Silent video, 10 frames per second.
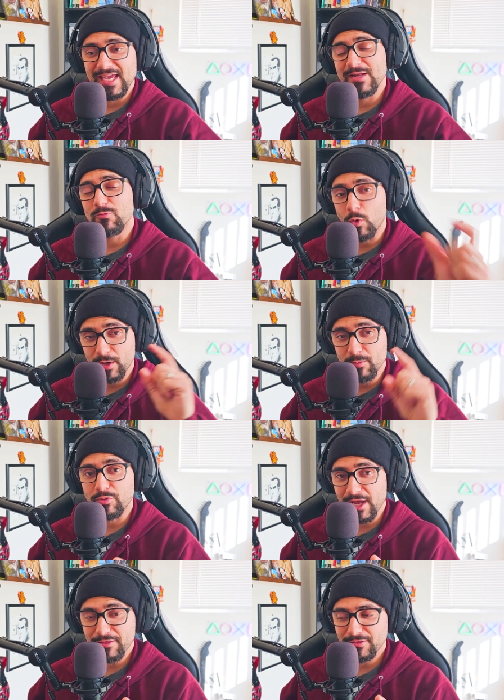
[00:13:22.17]
in one
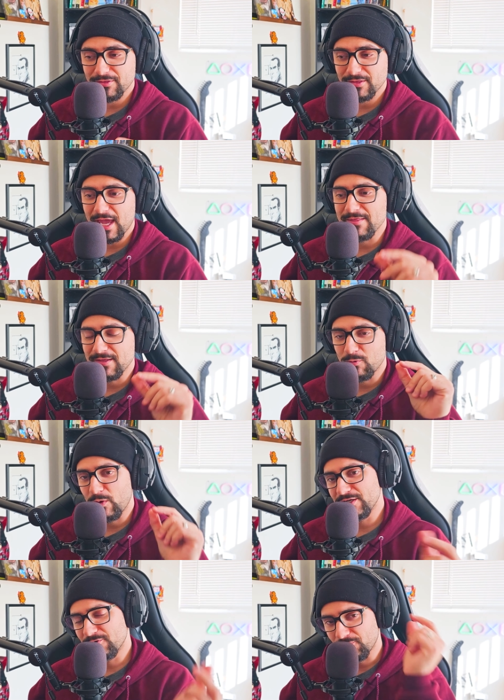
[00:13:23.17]
breath and then
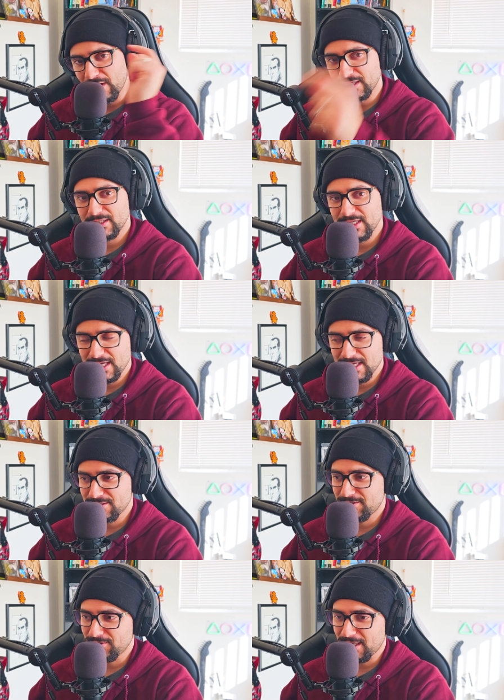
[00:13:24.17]
went directly
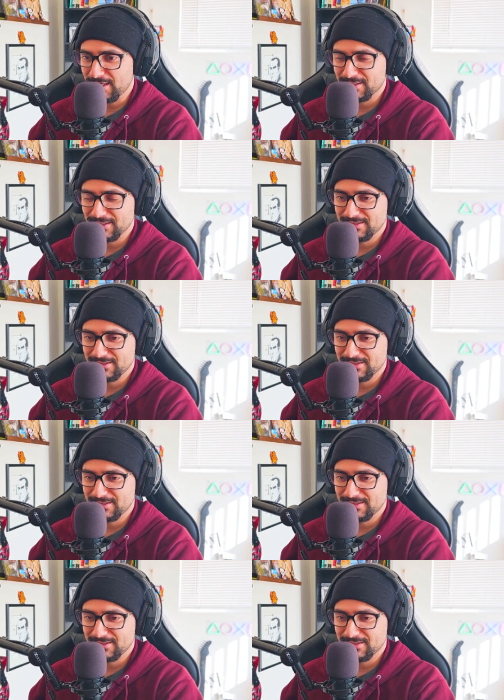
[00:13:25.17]
into like